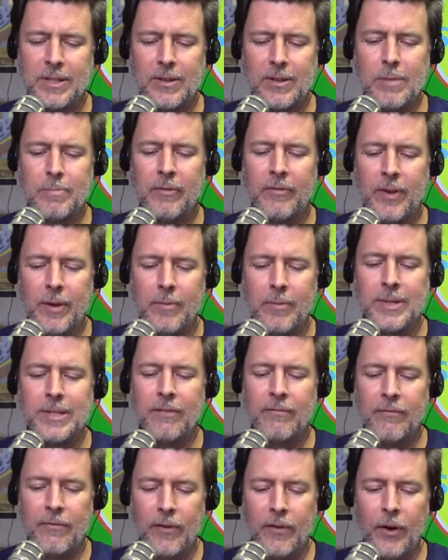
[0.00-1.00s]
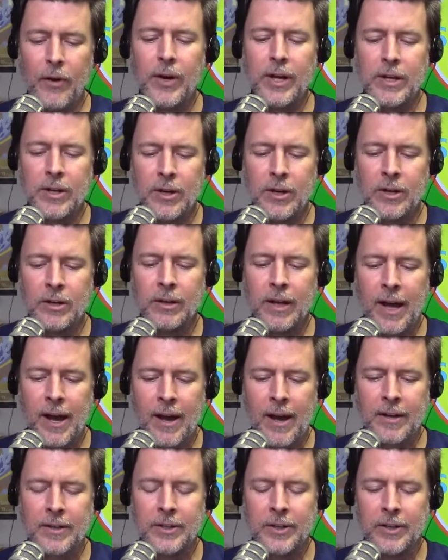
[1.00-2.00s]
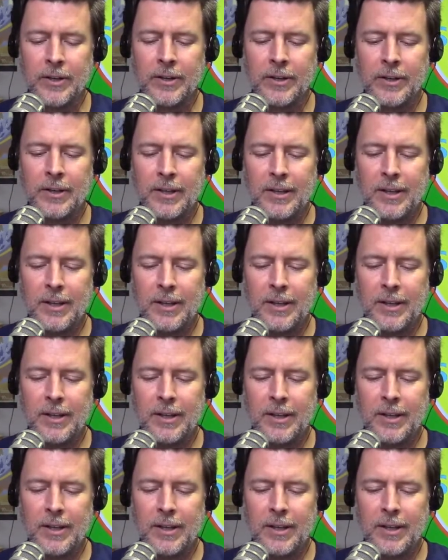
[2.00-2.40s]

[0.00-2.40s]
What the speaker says: clip of him as a very young actor,